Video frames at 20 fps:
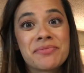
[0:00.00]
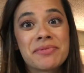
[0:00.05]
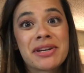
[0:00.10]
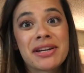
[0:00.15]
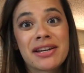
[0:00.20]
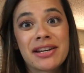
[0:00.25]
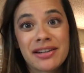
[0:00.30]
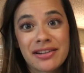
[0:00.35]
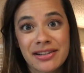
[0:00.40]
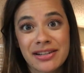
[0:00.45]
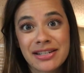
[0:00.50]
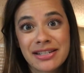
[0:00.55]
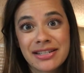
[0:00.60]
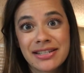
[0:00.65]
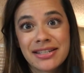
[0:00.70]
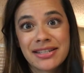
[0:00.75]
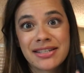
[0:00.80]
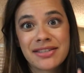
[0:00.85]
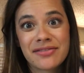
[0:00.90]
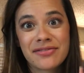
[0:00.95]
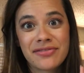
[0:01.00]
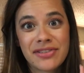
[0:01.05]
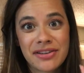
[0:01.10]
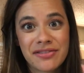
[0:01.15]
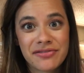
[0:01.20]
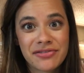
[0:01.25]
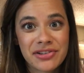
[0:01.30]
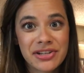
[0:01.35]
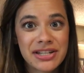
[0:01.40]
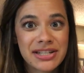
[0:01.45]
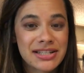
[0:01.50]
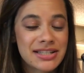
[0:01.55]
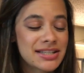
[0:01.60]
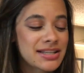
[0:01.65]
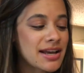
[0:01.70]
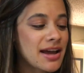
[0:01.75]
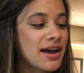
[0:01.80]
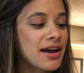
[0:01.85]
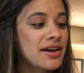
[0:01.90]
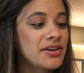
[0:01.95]
Miyahara's favorite
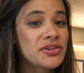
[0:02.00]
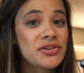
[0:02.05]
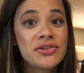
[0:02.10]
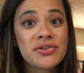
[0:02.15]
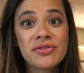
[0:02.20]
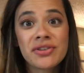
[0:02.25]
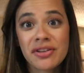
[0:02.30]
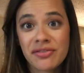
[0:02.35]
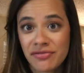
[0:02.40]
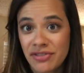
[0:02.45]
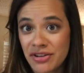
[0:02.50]
nude and